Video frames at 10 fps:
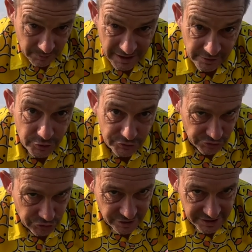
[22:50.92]
I'm getting loads of
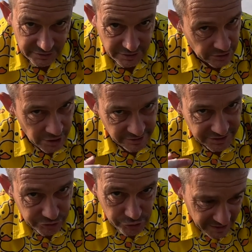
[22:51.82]
streaks, it's
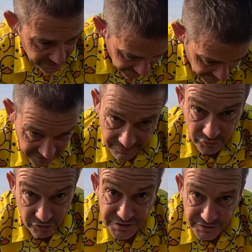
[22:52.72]
already dry and I
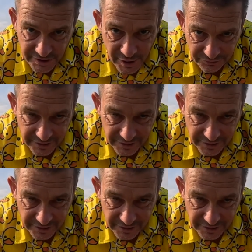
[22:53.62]
haven't rinsed it off